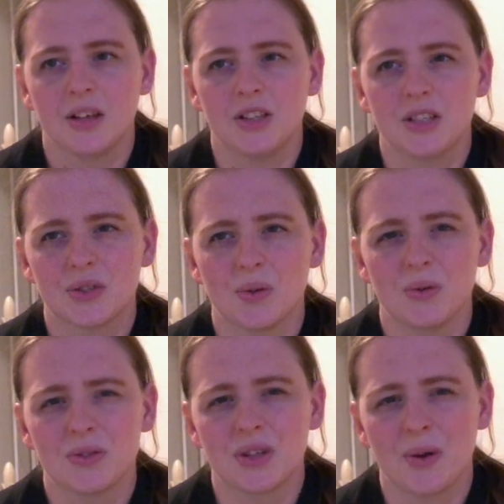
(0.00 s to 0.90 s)
She's
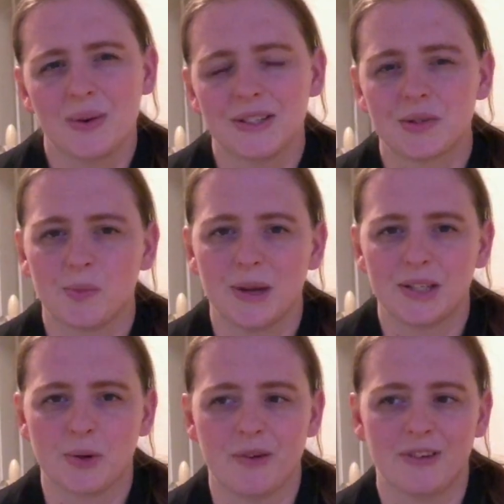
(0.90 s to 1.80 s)
also in some
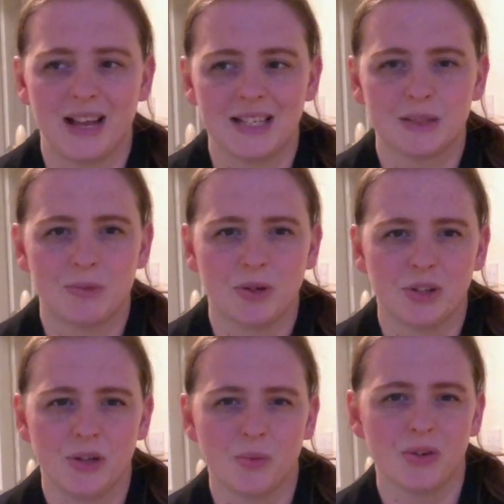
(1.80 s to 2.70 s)
ways quite
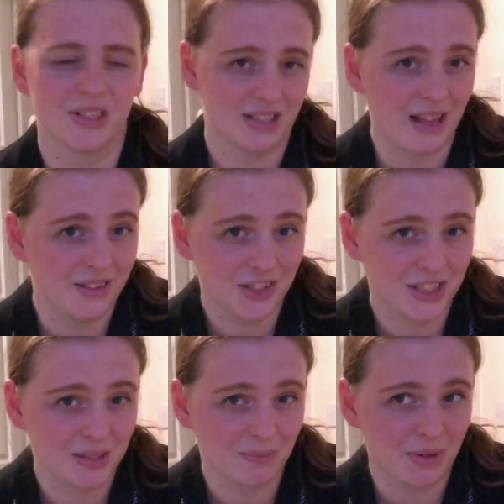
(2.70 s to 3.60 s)
relatable. You understand that
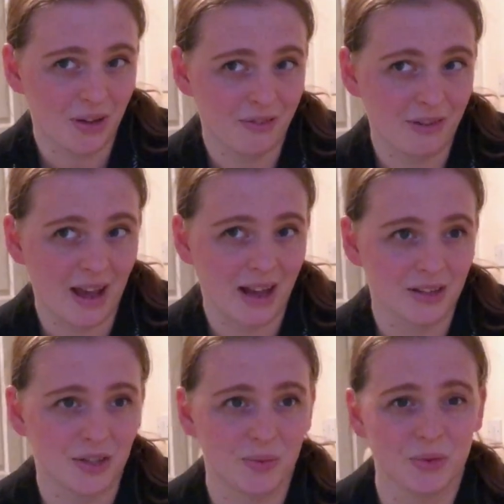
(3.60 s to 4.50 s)
she isn't
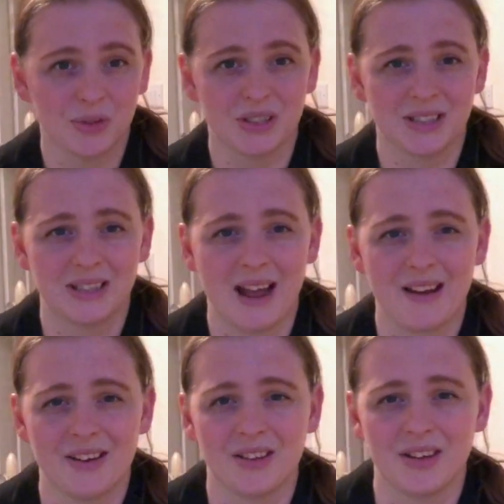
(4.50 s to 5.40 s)
perfect. You
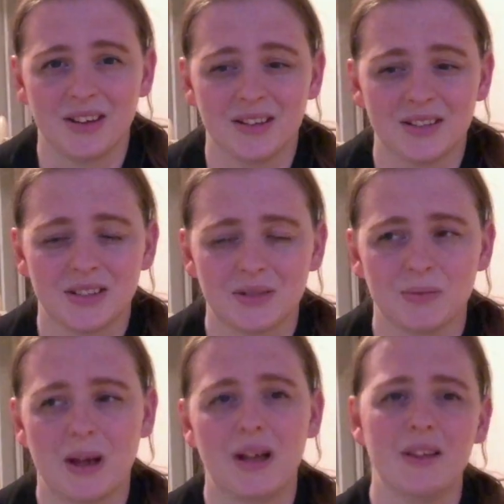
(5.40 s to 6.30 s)
understand that,
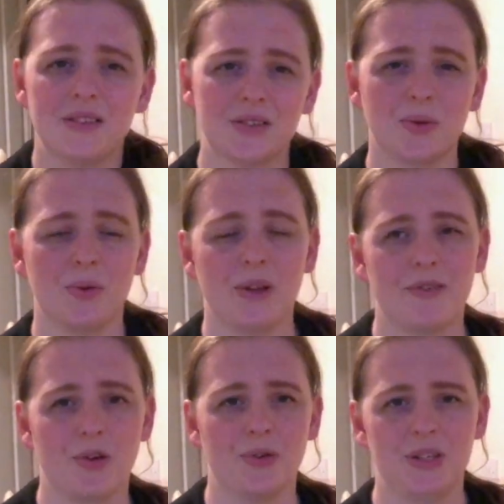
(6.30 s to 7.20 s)
at the school
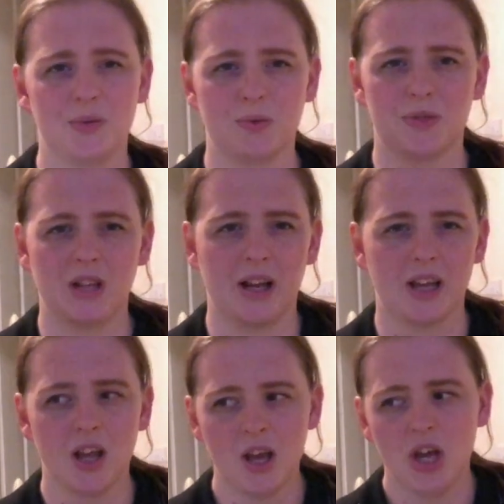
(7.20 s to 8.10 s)
they've got all these rules, so
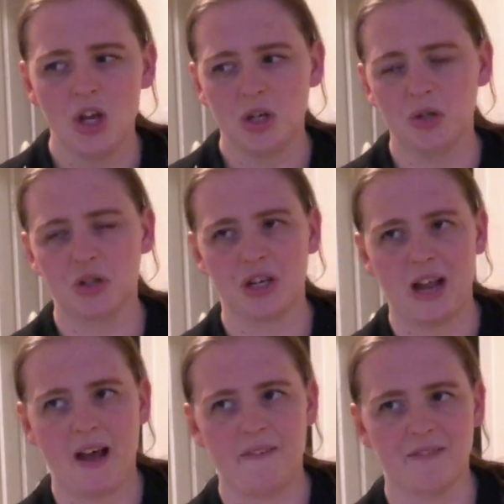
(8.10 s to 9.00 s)
you shouldn't
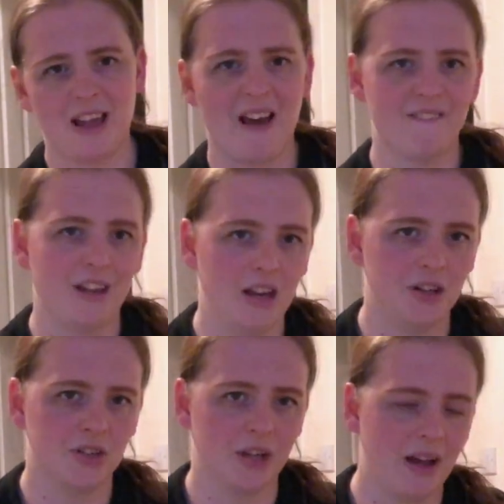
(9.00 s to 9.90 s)
have caffeine,
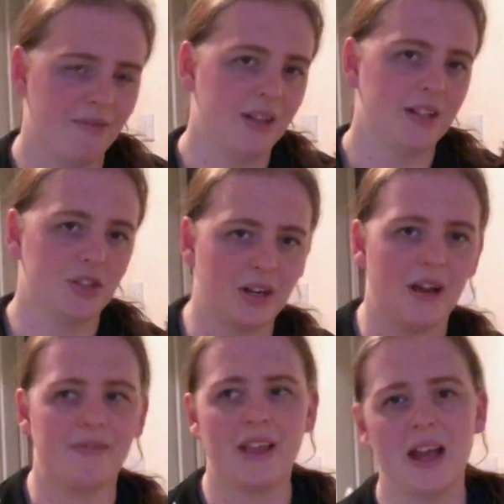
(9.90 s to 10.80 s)
you shouldn't have this, you shouldn't
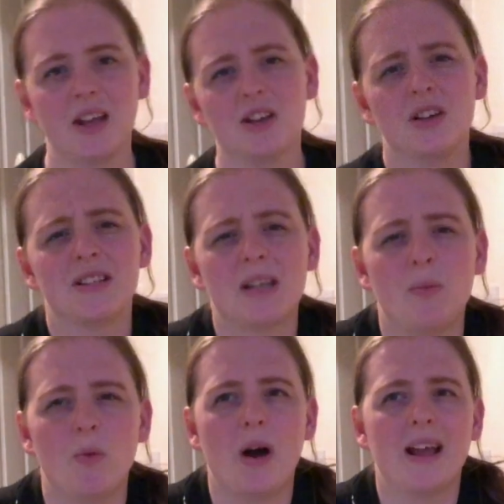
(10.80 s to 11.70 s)
have that. You can
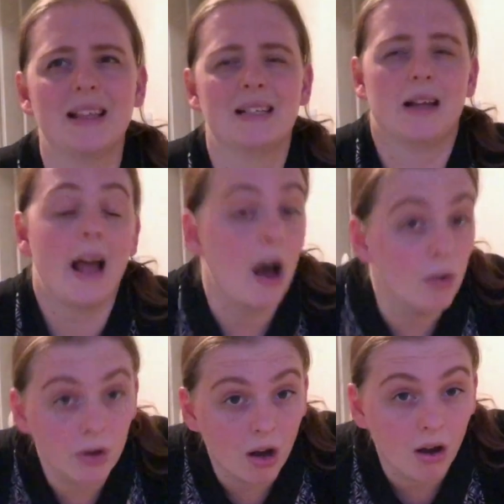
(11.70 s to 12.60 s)
understand why things like
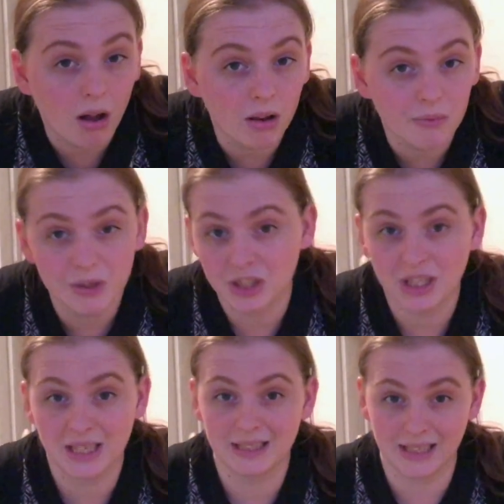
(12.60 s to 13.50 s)
alcohol, which
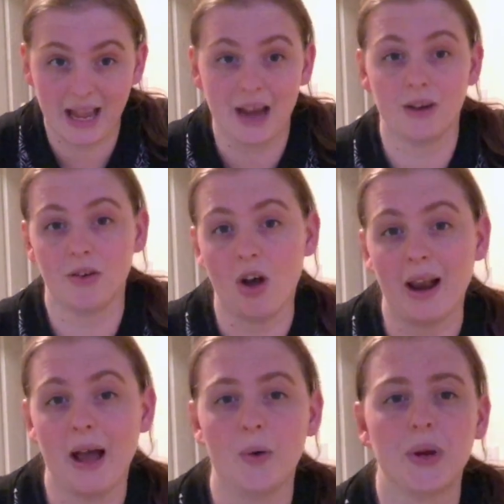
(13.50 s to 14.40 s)
is again not
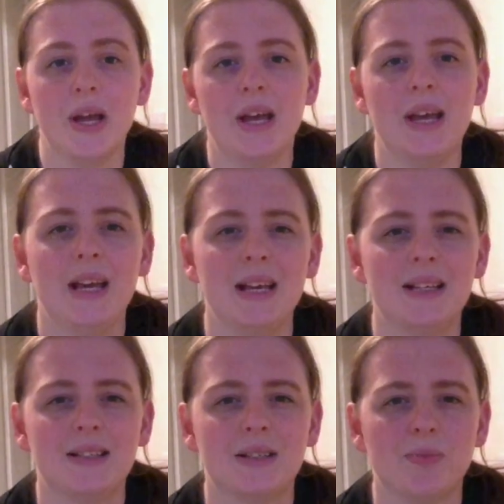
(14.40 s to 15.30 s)
allowed,
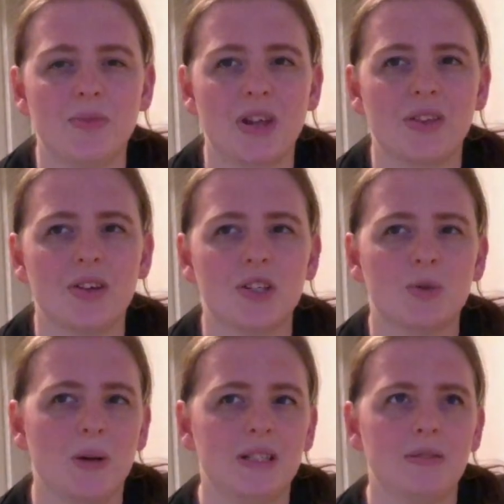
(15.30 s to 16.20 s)
is something that a
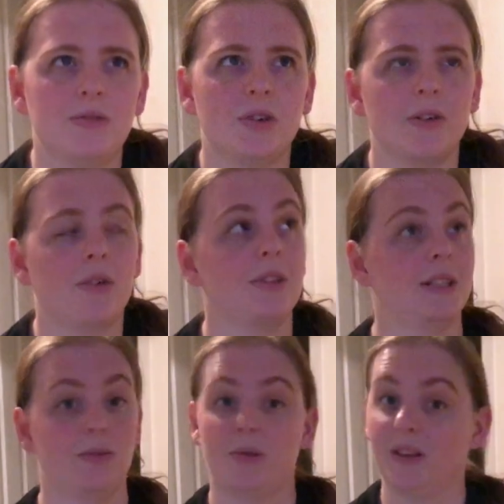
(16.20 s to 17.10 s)
24-year-old,
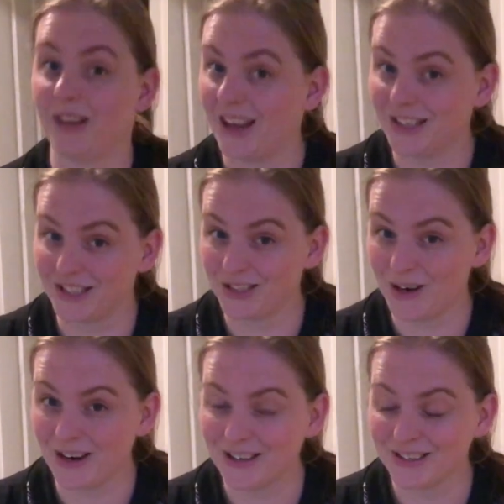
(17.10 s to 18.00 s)
this is one of the occasions
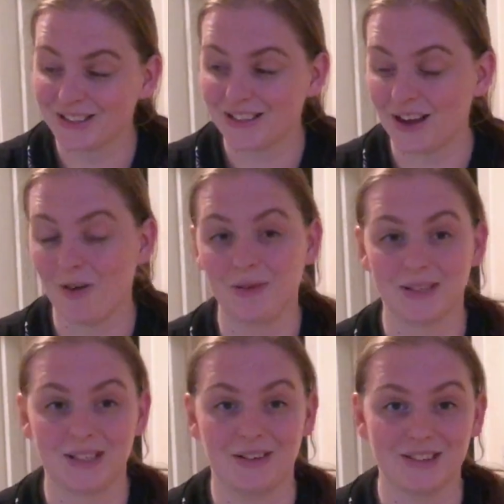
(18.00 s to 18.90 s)
where it does, oh
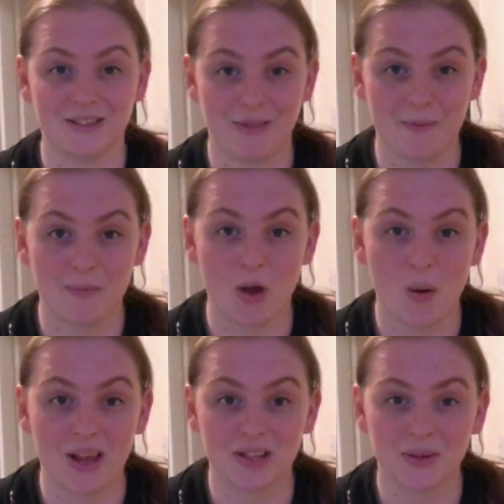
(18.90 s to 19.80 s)
my god, if I'm
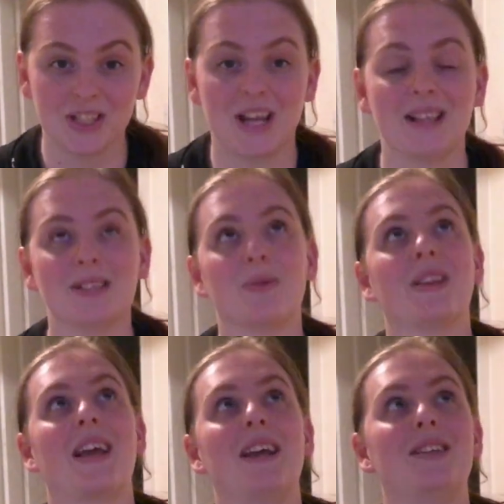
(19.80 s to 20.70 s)
going into age again, this is one
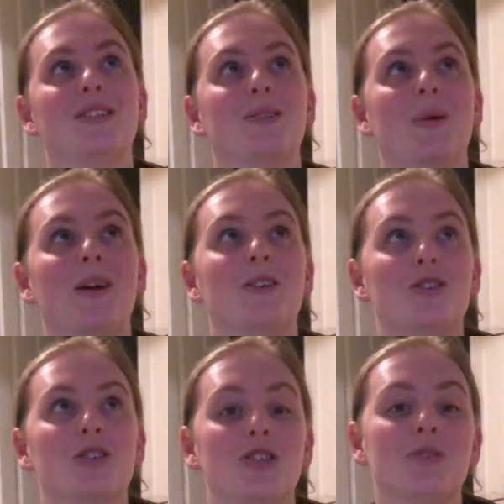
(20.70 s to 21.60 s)
of the occasions where it
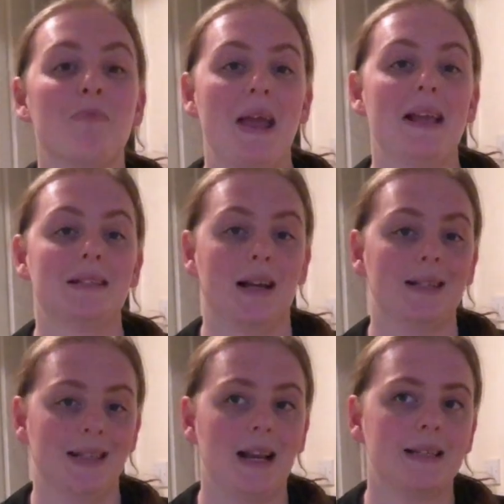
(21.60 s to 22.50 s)
does make sense.